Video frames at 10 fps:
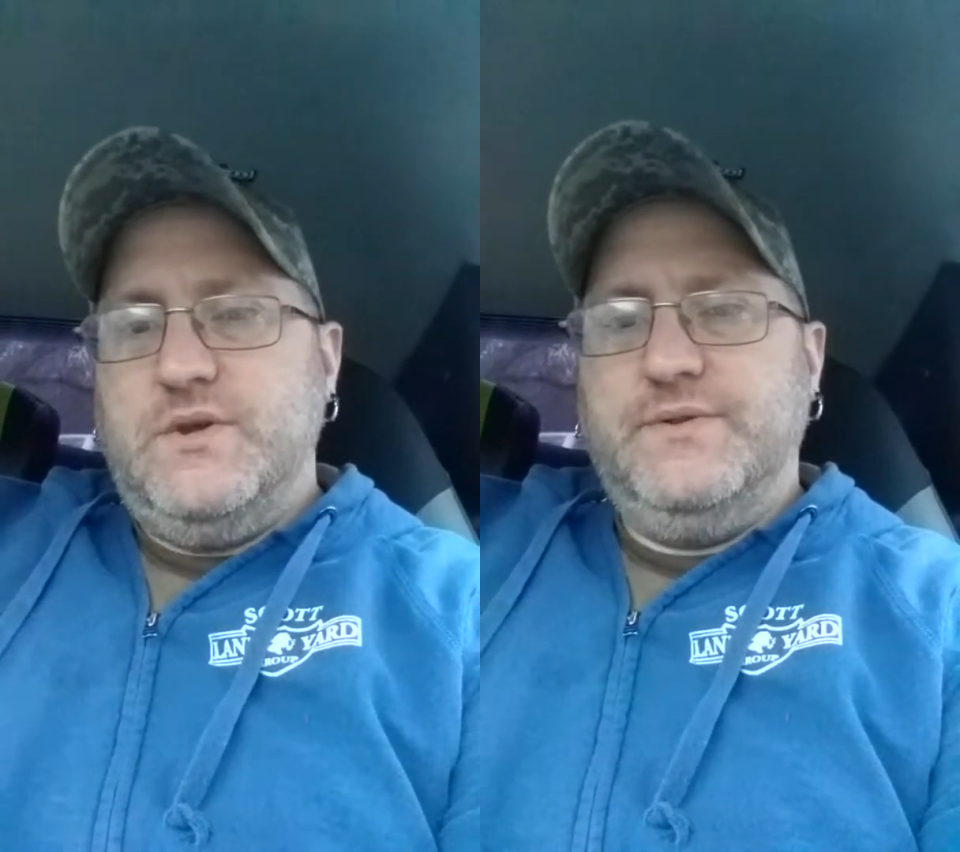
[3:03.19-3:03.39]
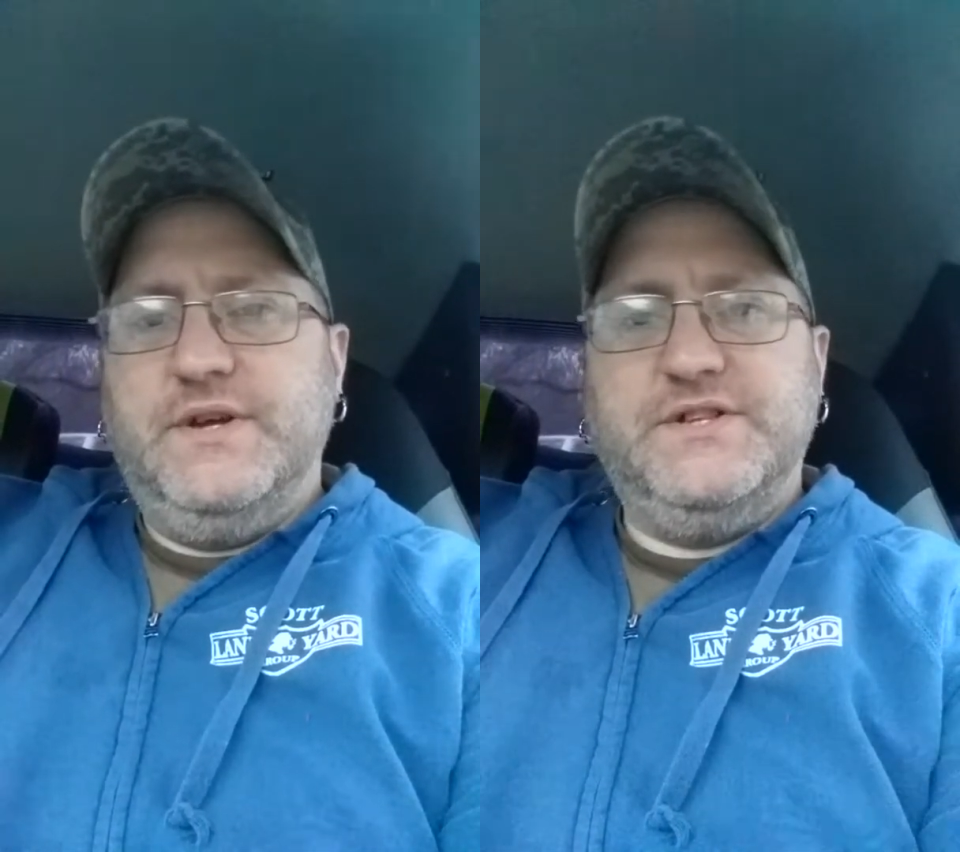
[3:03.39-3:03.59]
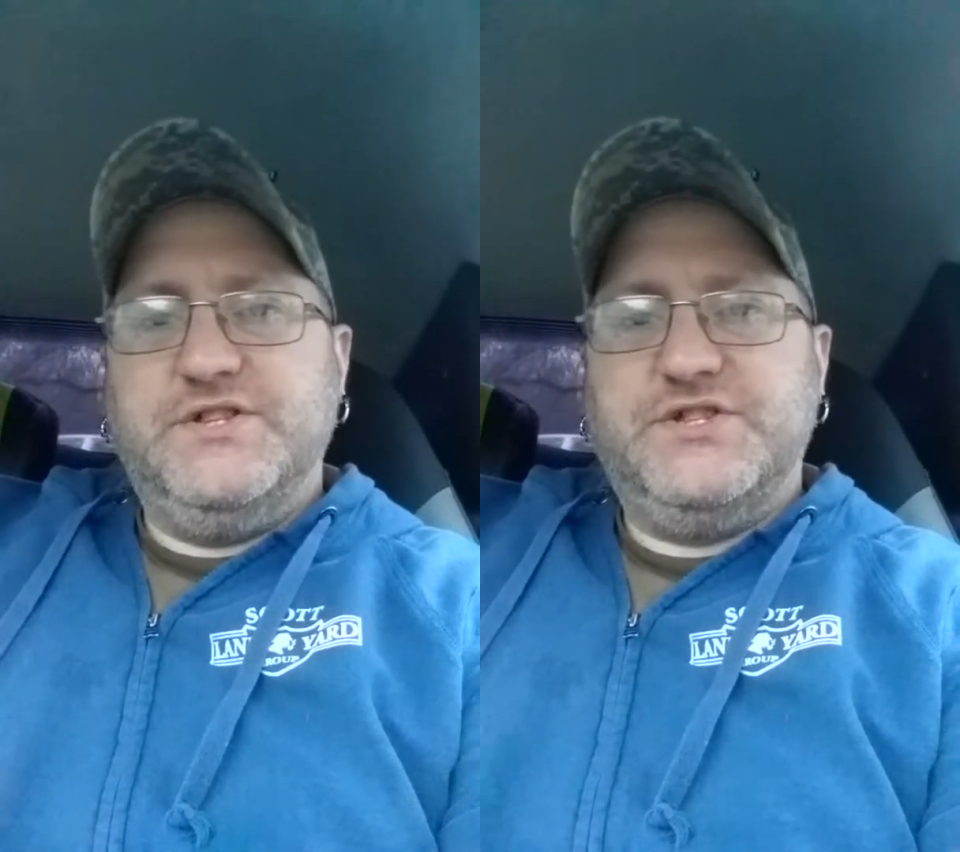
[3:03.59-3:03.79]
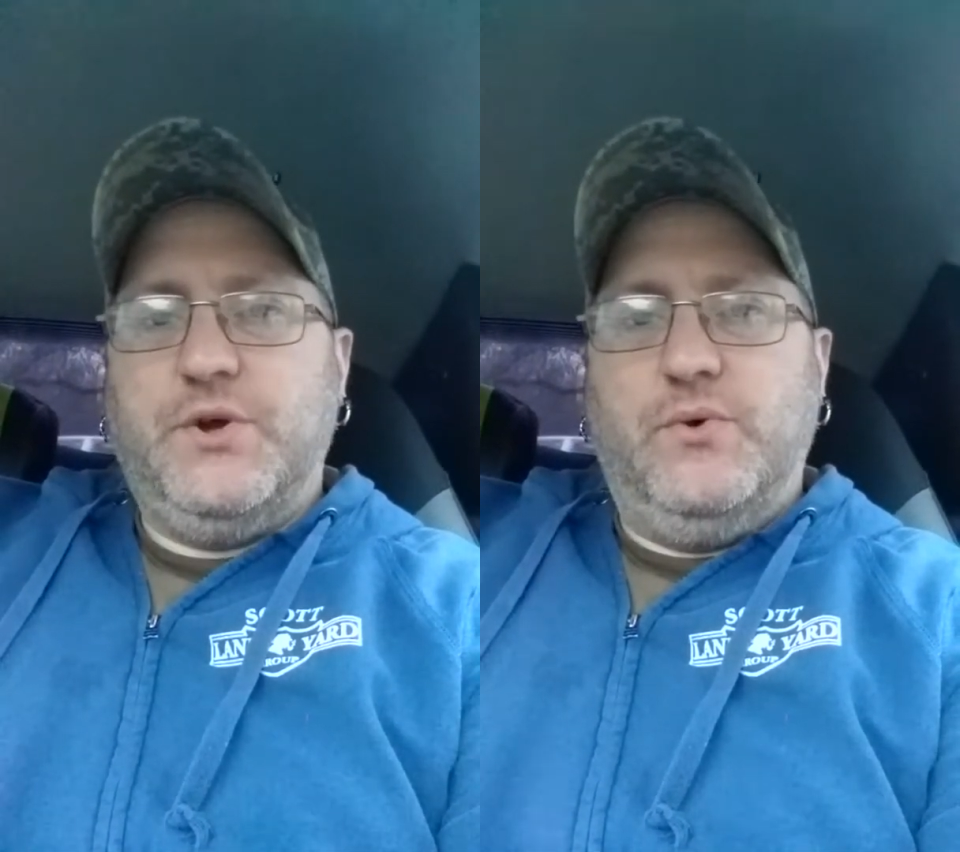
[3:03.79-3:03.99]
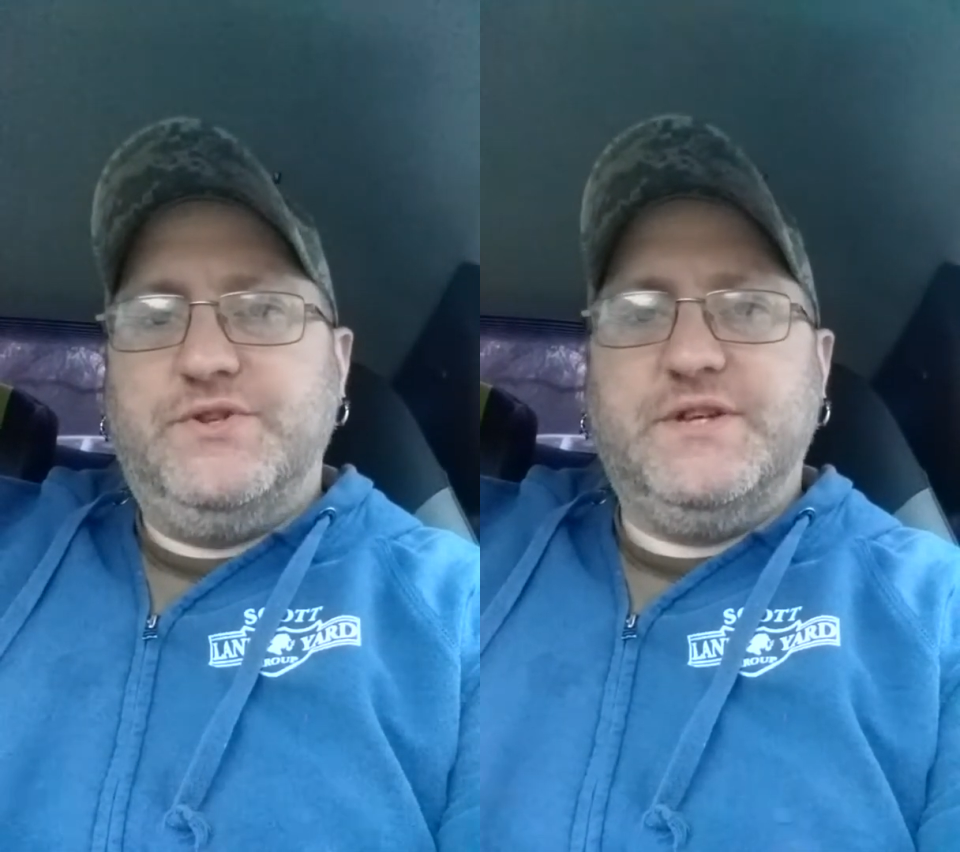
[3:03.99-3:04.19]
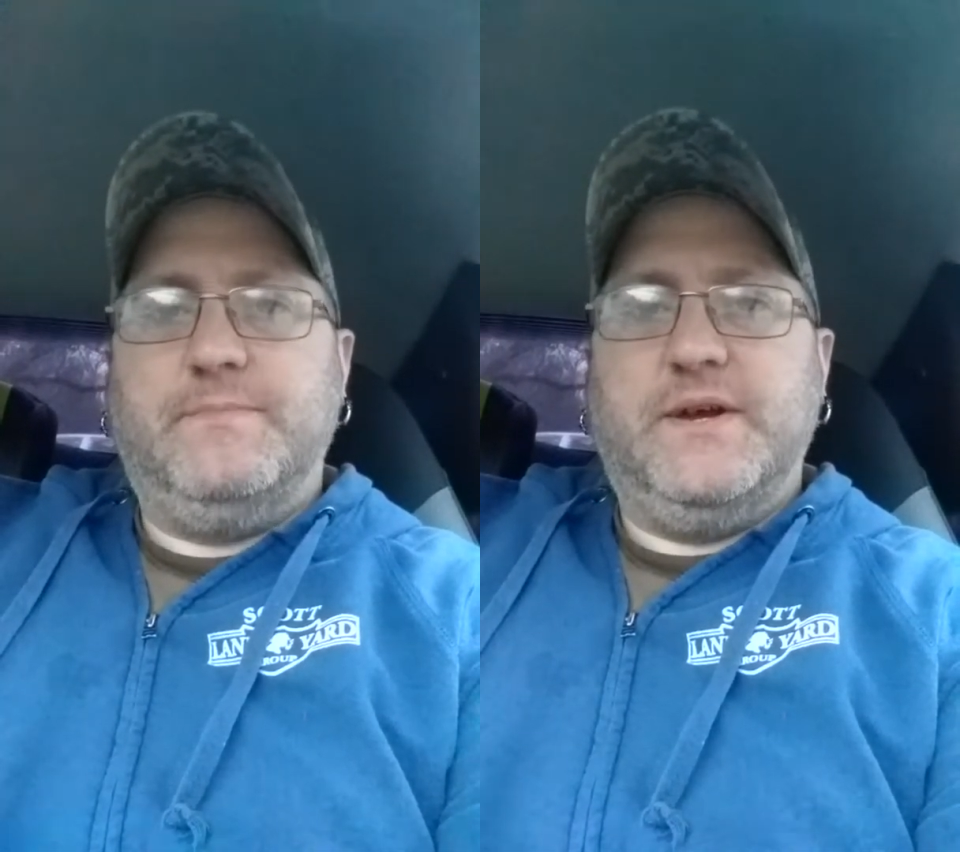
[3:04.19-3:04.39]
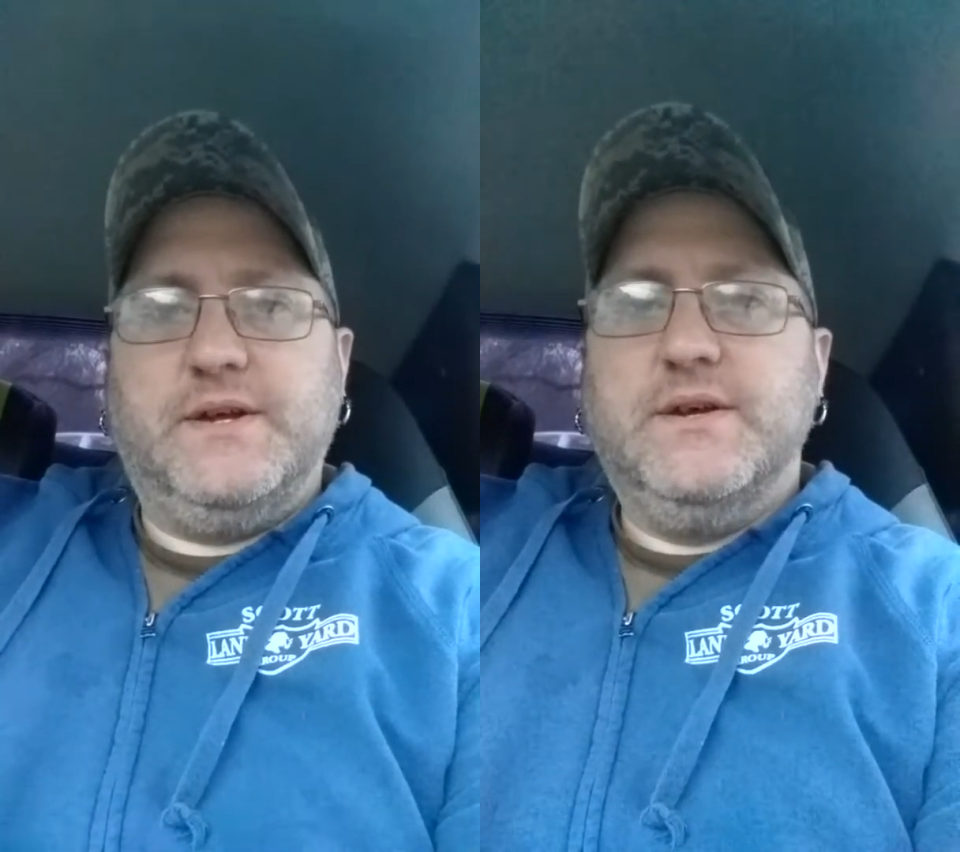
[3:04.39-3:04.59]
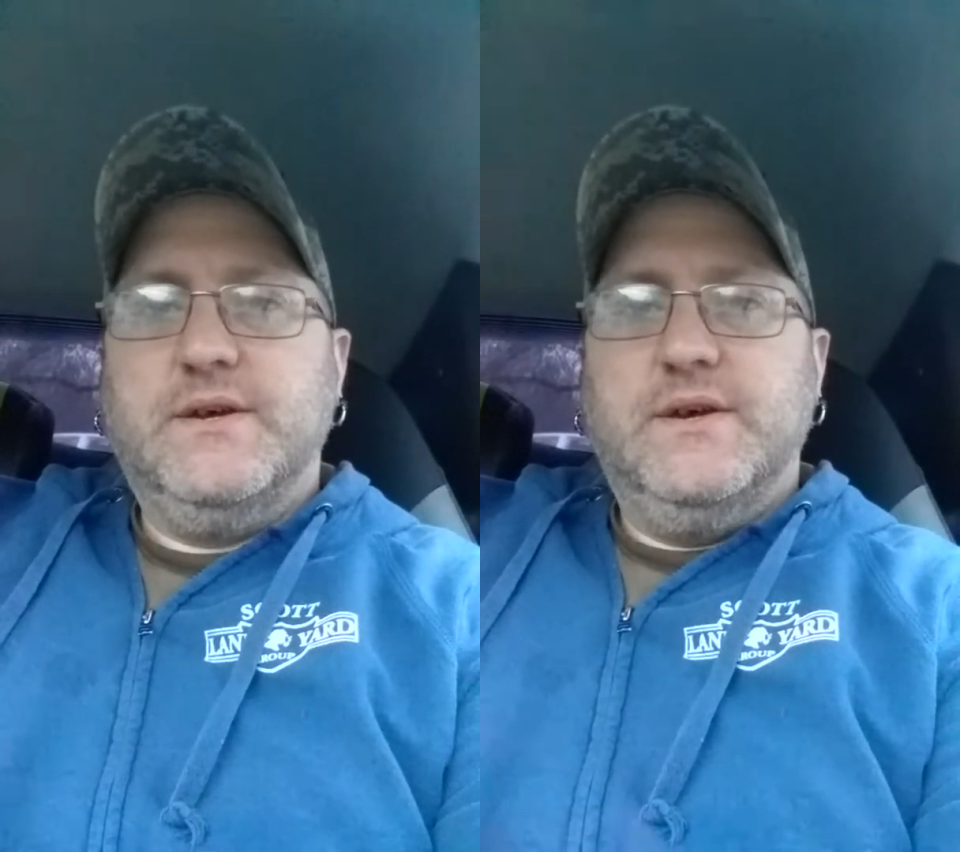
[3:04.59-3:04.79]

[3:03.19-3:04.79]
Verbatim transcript: that stole something,